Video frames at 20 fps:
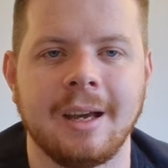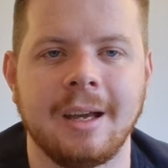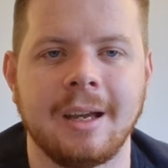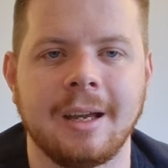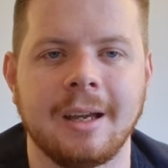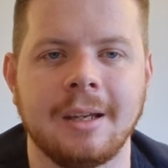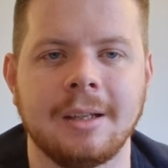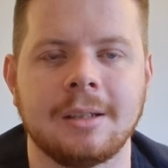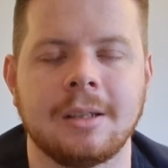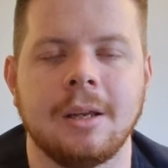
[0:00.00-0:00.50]
Hi
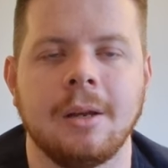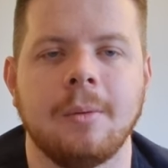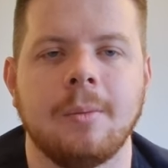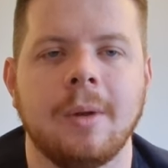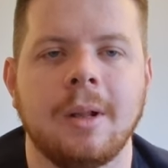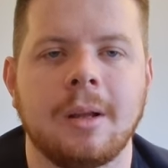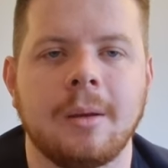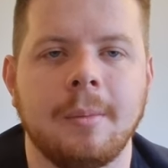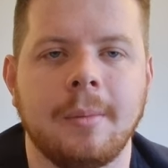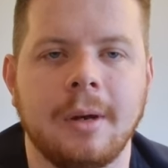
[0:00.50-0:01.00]
guys,
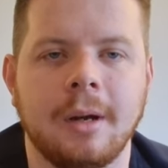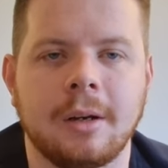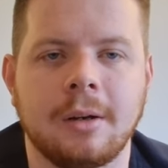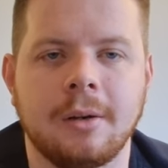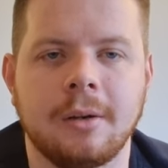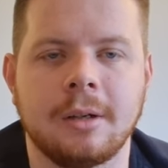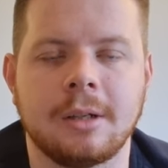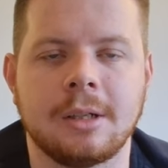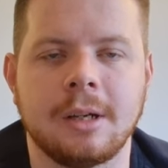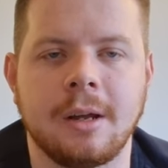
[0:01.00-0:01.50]
welcome back
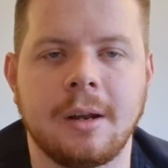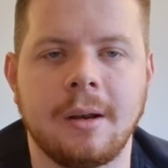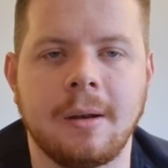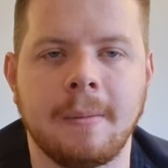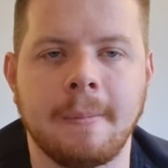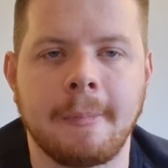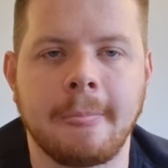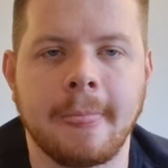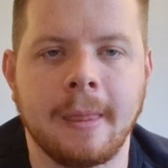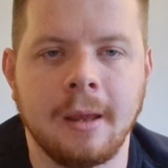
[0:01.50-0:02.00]
to our channel.
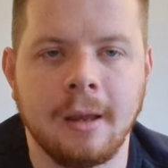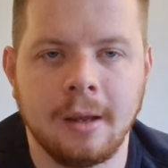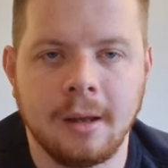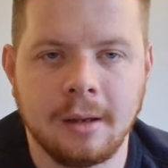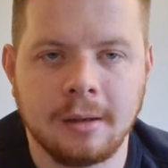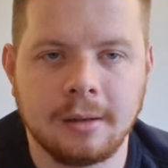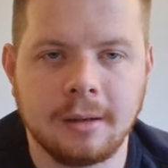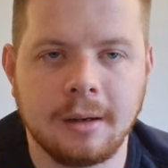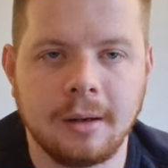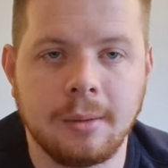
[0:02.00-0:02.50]

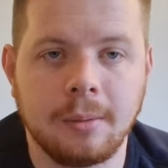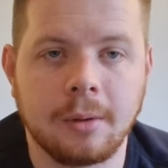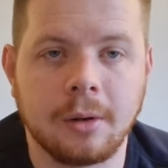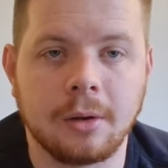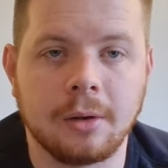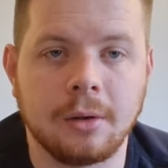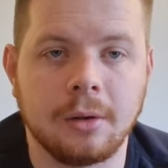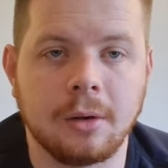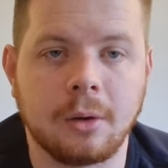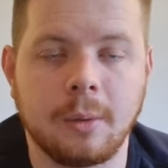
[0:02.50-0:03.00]
Today we're
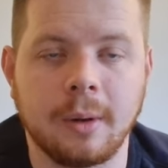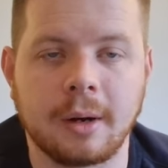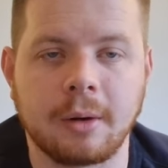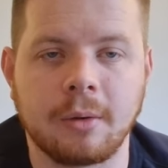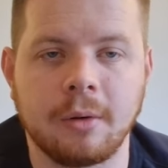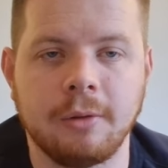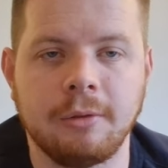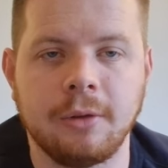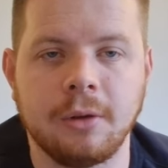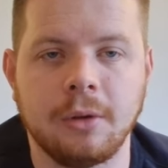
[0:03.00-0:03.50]
going to do a
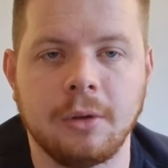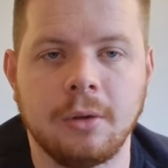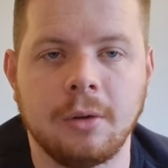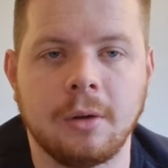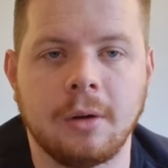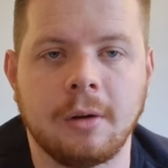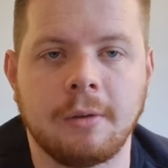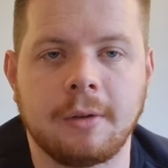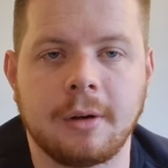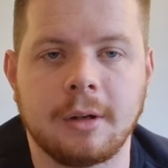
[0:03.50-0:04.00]
quick
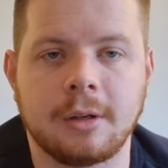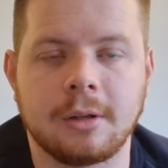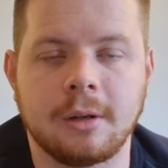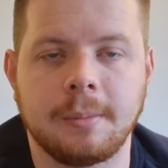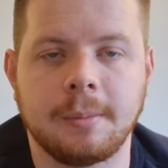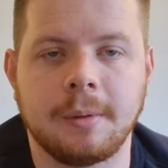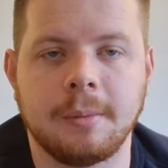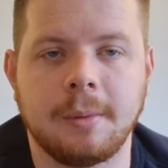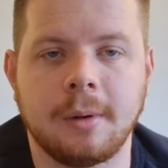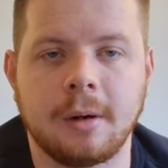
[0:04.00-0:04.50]
review of our
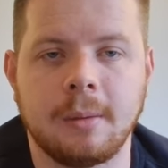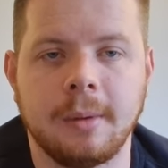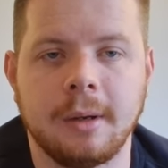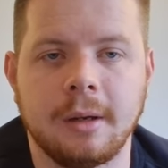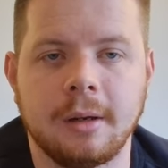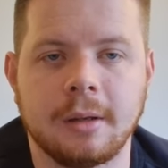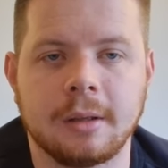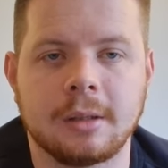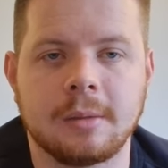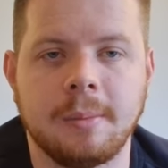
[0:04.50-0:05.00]
trip to
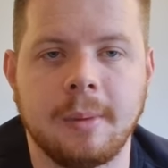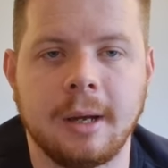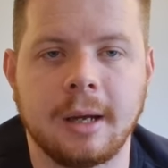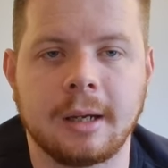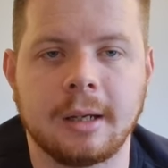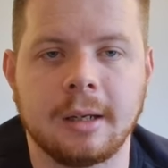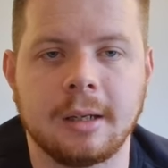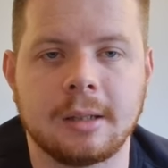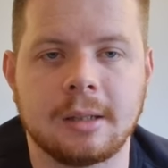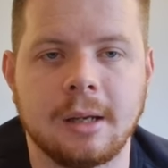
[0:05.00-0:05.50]
Barbados
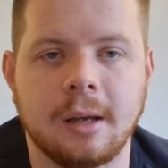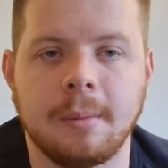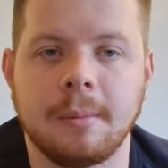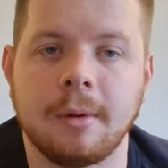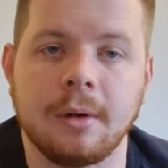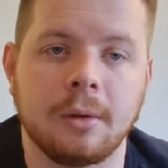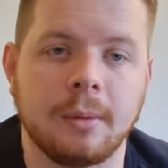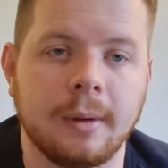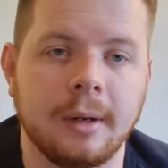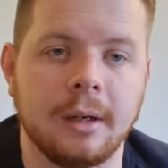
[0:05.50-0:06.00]
back in
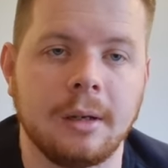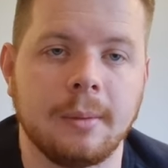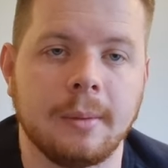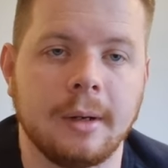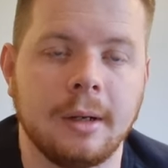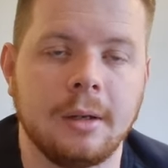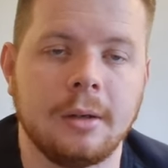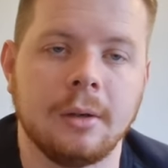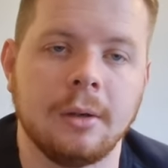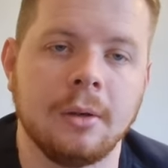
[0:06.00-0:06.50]
December twenty
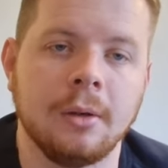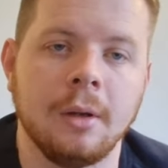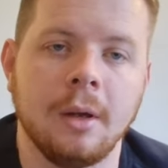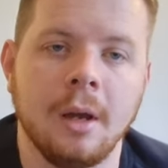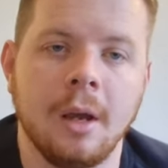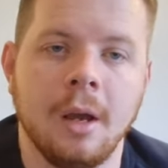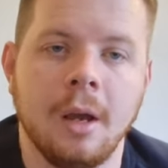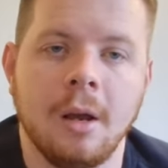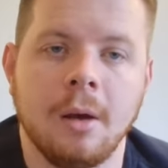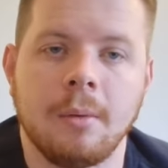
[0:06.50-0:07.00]
twenty-two.
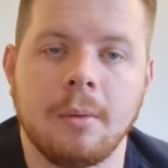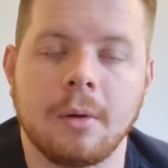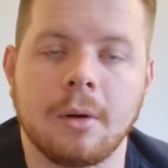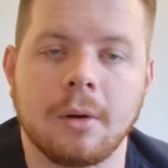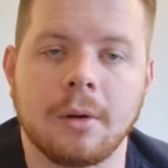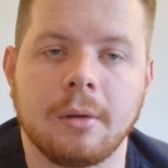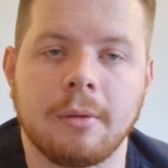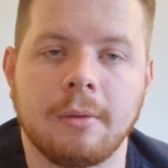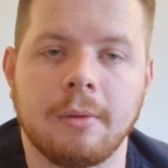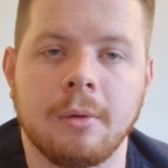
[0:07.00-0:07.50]
We're
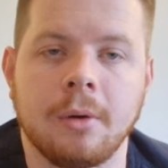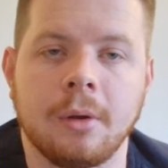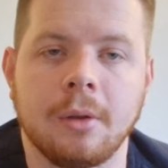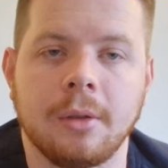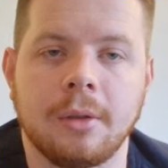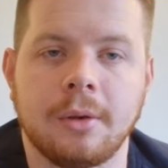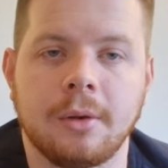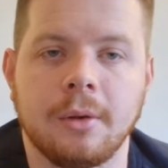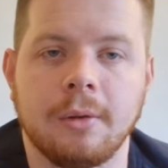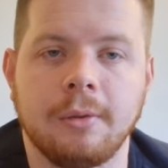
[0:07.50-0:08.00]
going to run
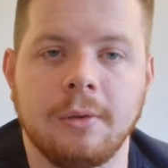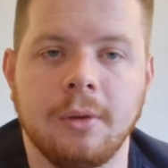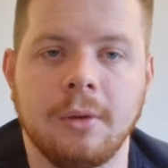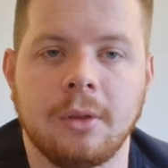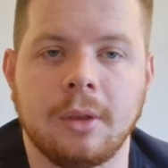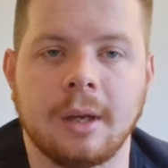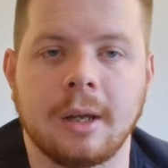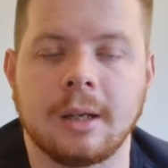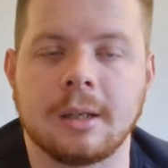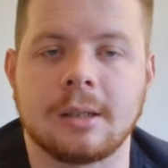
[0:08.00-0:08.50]
through a few
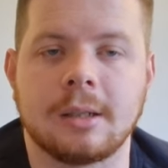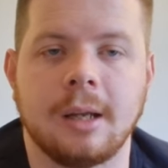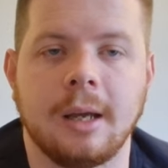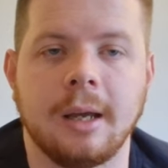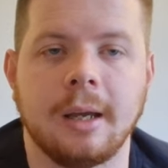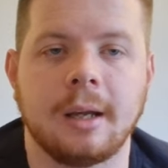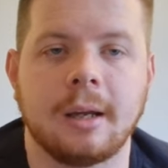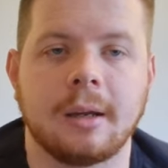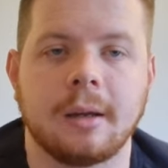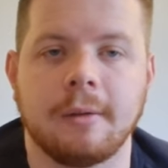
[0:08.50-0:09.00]
things
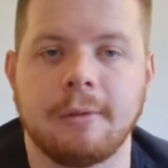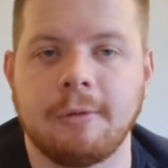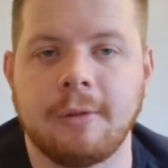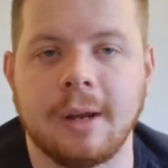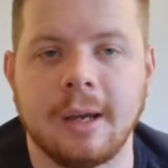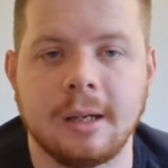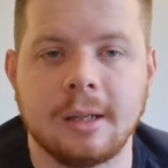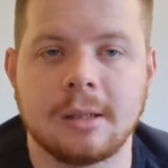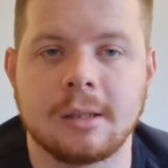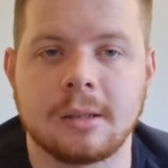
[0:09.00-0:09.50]
like
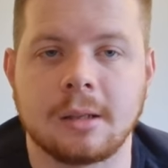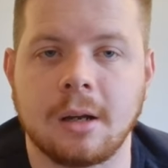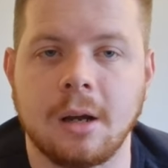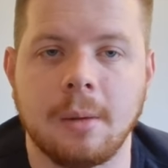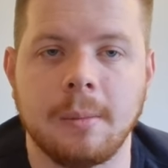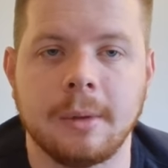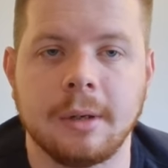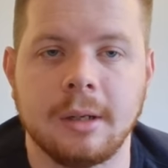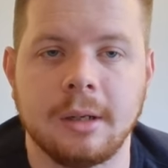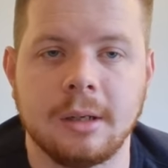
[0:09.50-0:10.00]
flights,
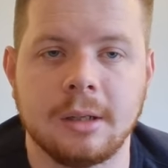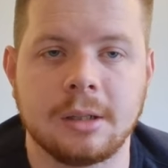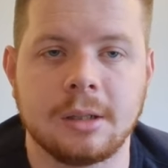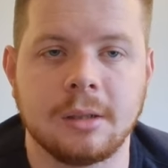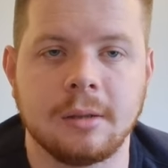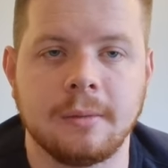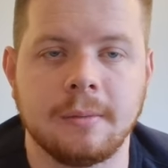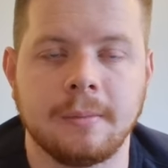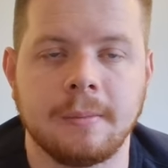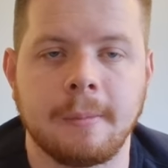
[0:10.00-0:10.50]

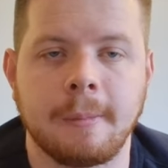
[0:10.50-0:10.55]
accommodation,